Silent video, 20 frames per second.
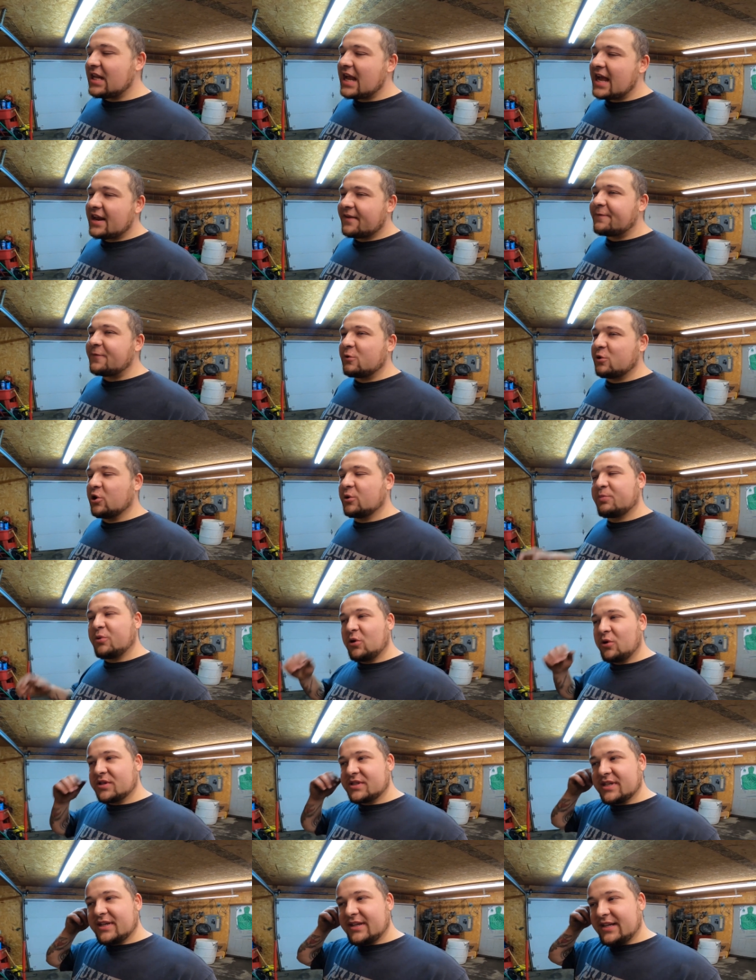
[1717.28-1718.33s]
It had a few good
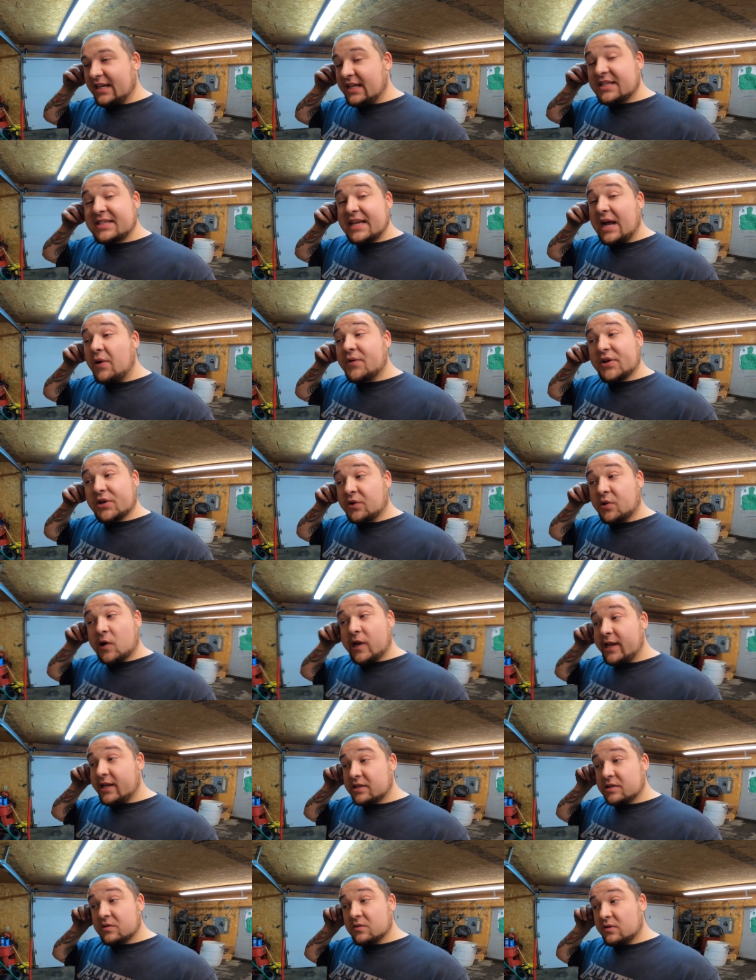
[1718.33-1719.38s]
pulls in it. And it sounded
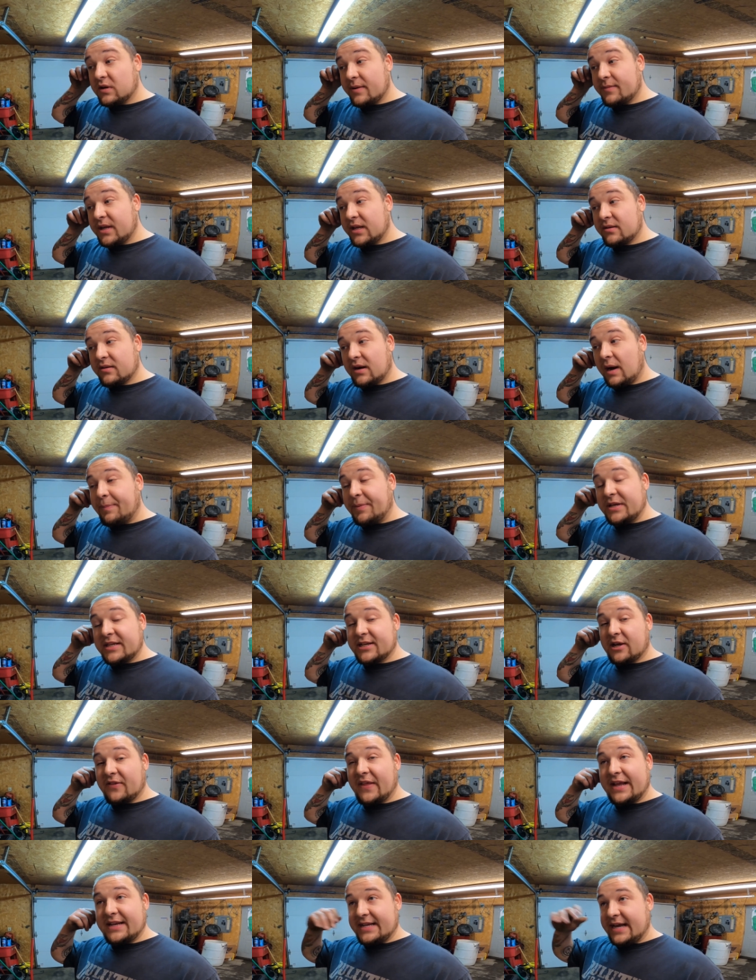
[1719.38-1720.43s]
great too. Yeah. I mean, up
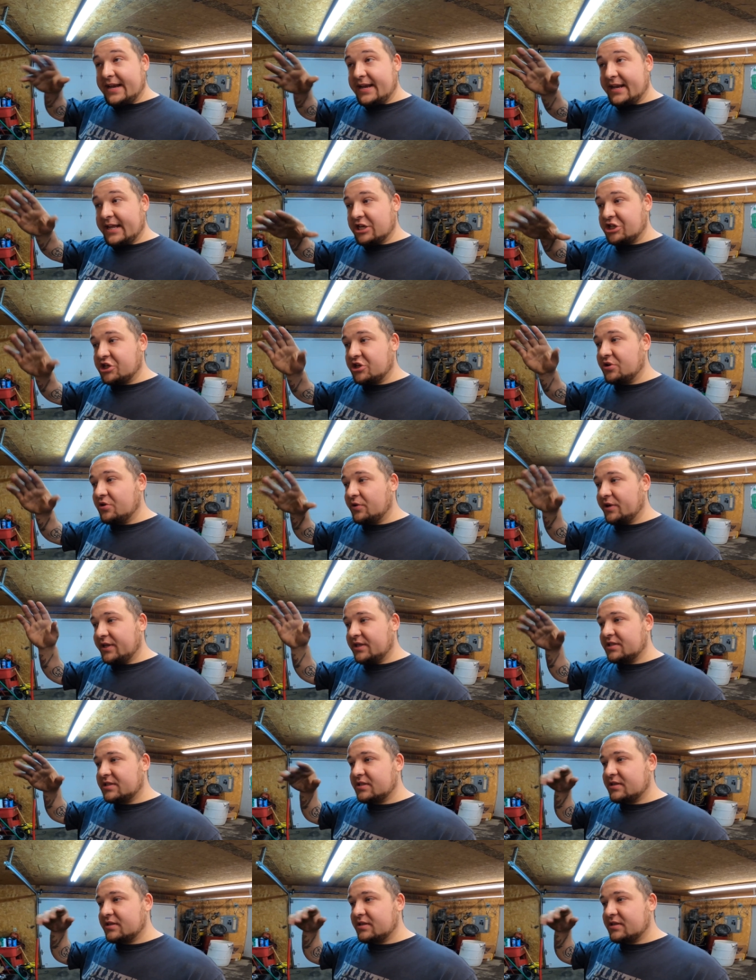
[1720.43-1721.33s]
until that detonation noise.